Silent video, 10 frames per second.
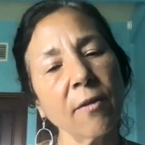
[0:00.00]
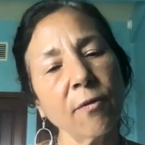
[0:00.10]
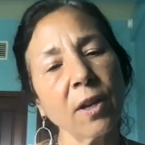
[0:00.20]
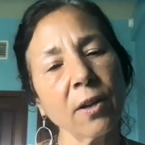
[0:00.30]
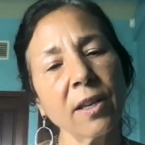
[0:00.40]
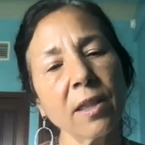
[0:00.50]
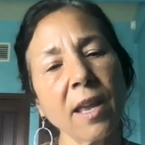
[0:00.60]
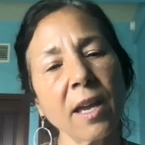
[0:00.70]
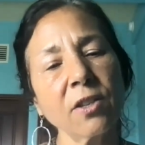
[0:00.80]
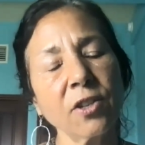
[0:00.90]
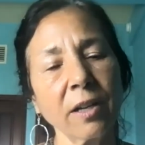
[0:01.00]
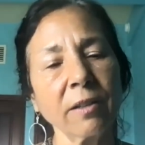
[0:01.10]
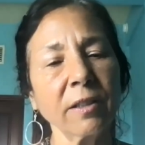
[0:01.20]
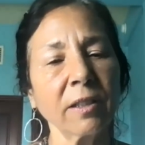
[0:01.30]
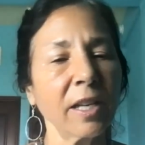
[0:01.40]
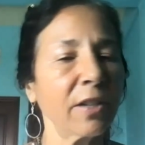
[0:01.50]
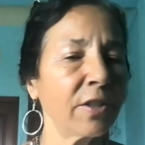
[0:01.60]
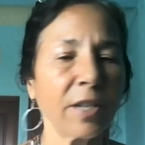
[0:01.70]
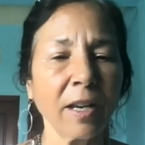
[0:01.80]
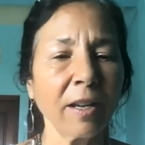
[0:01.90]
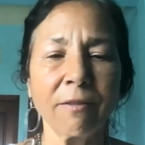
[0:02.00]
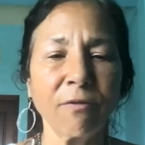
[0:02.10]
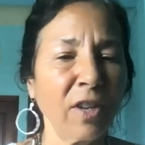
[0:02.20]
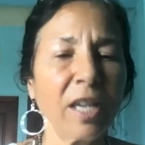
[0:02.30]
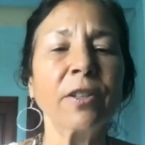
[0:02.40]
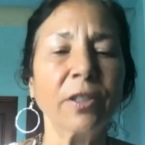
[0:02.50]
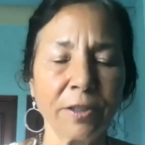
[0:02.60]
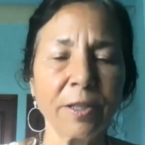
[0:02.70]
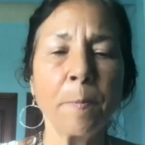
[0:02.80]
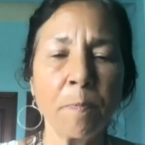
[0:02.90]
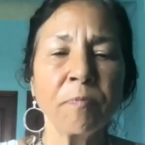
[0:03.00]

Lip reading: If you're in that general energetic field